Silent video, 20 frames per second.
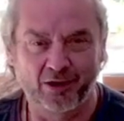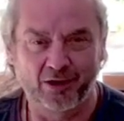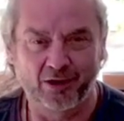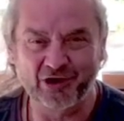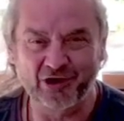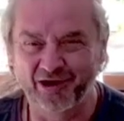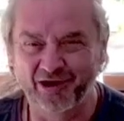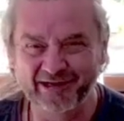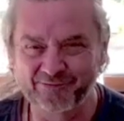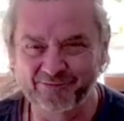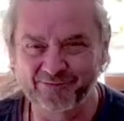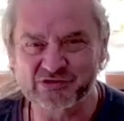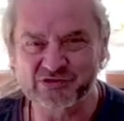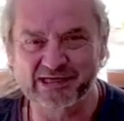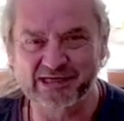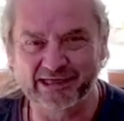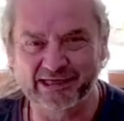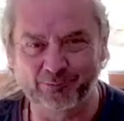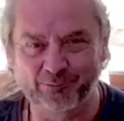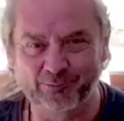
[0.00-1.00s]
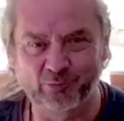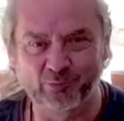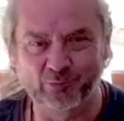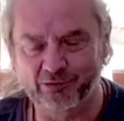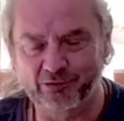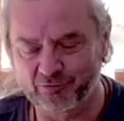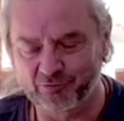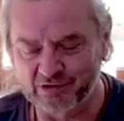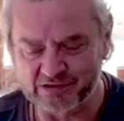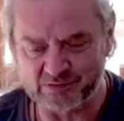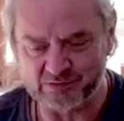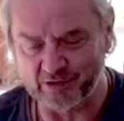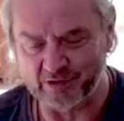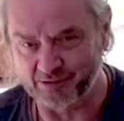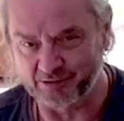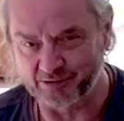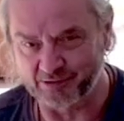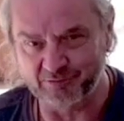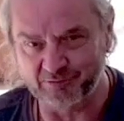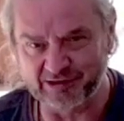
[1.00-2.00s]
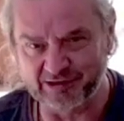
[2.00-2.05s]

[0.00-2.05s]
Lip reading: kind of the same. They're